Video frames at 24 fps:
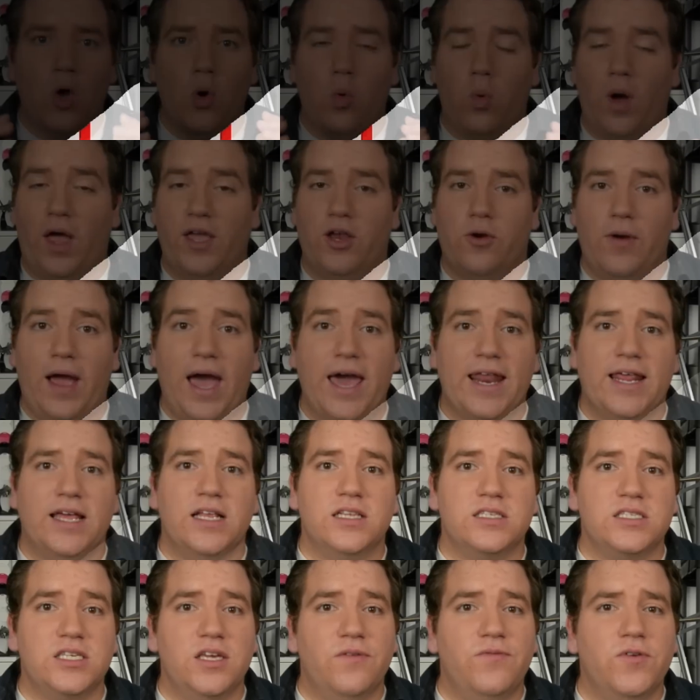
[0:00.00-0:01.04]
While you're at
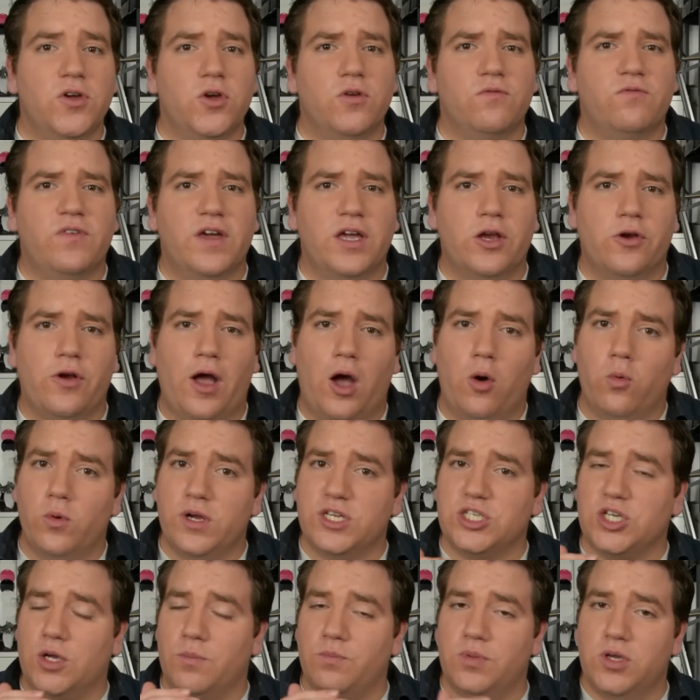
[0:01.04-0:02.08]
it, see if you can figure out
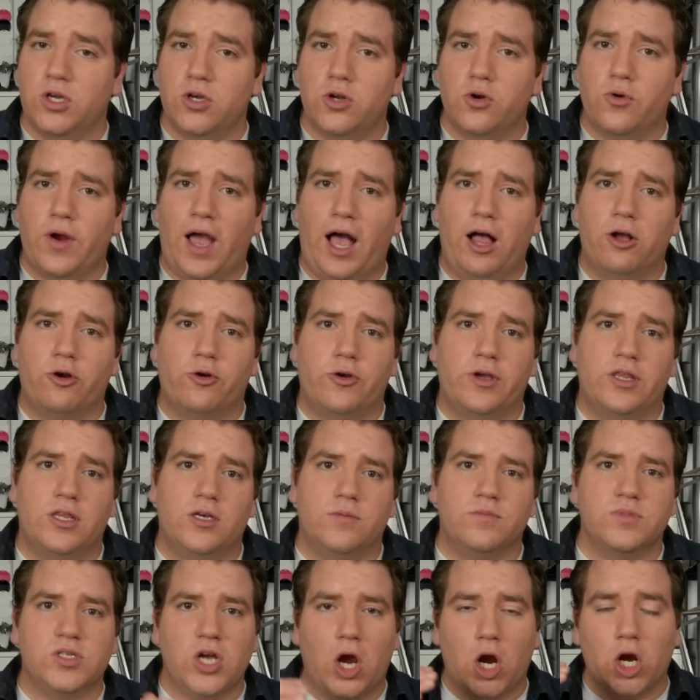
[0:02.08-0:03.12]
which computer algorithms